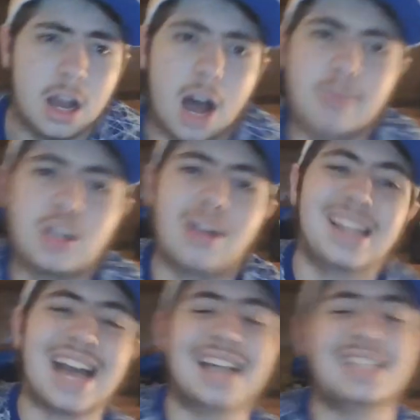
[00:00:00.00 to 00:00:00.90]
I'm turning
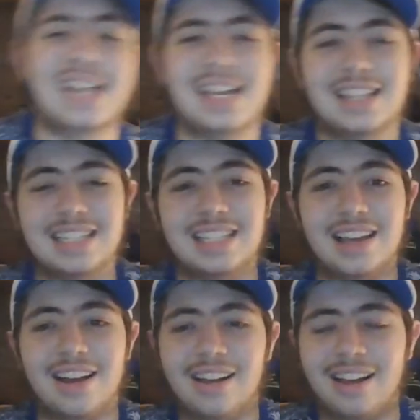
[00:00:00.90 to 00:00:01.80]
18 this
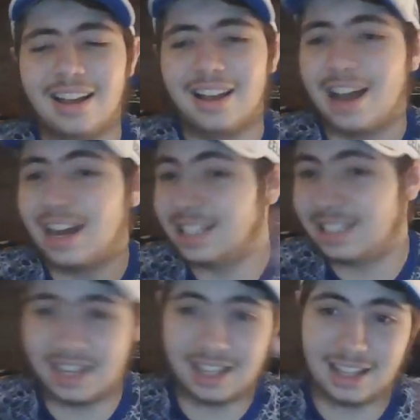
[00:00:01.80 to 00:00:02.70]
year. I
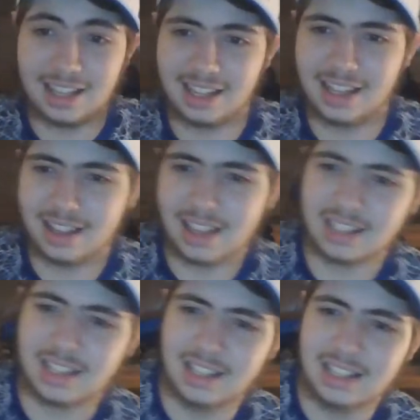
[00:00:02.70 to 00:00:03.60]
understand that, yeah,
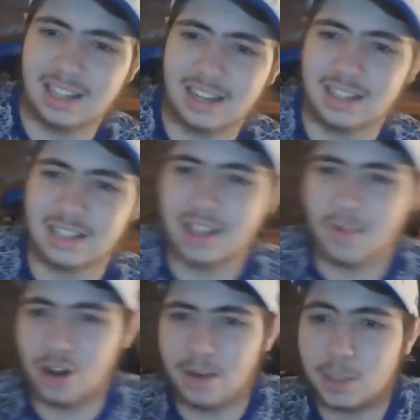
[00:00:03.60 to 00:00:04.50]
that's considered
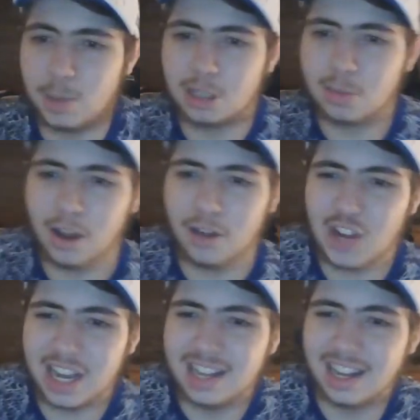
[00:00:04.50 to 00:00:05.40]
somewhat of a special
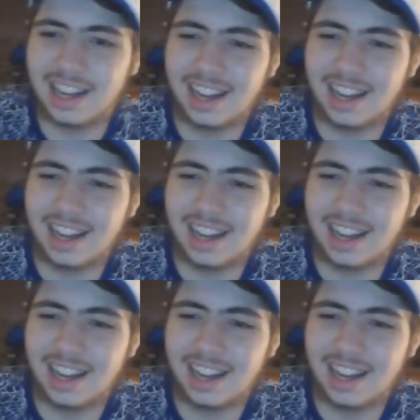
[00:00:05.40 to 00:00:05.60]
birthday.